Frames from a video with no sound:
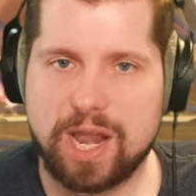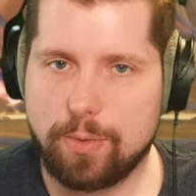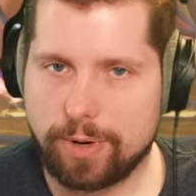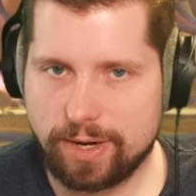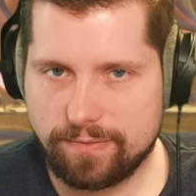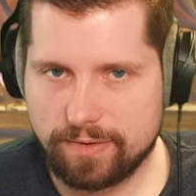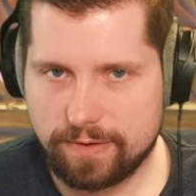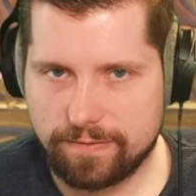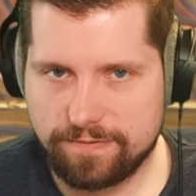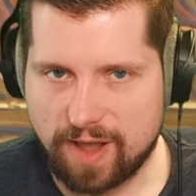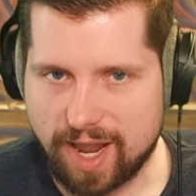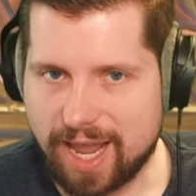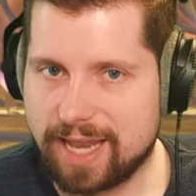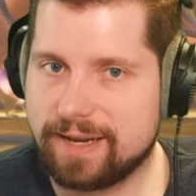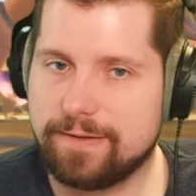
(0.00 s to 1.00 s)
whenever you
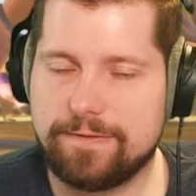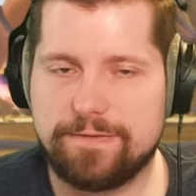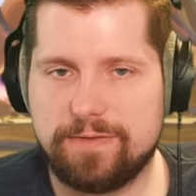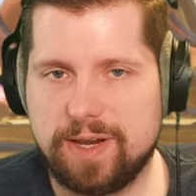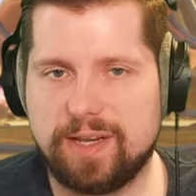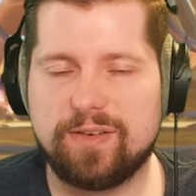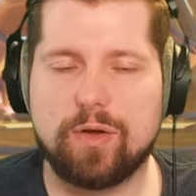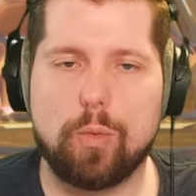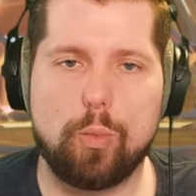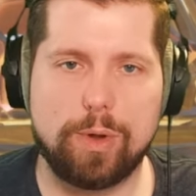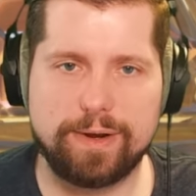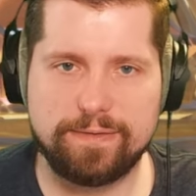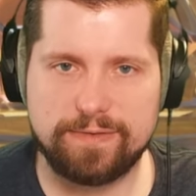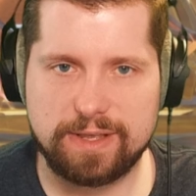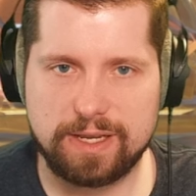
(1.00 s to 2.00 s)
fight and defeat
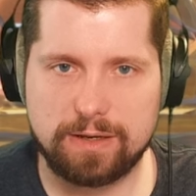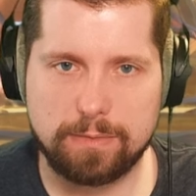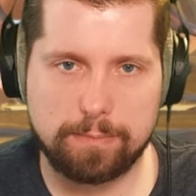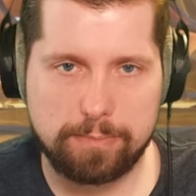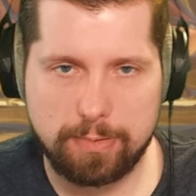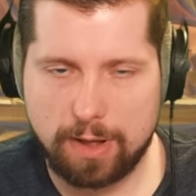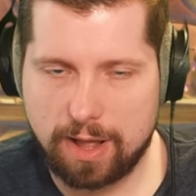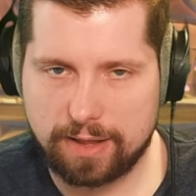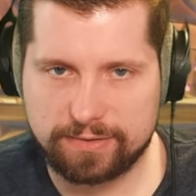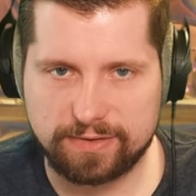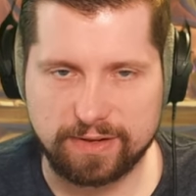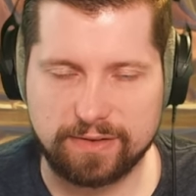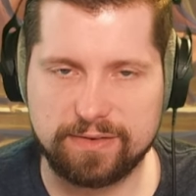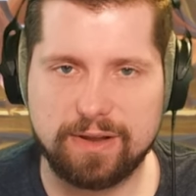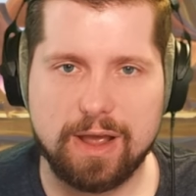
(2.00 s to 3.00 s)
one of these
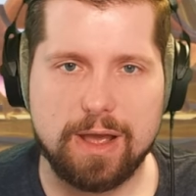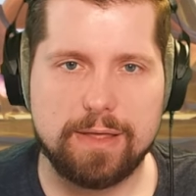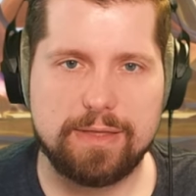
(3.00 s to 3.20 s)
bosses,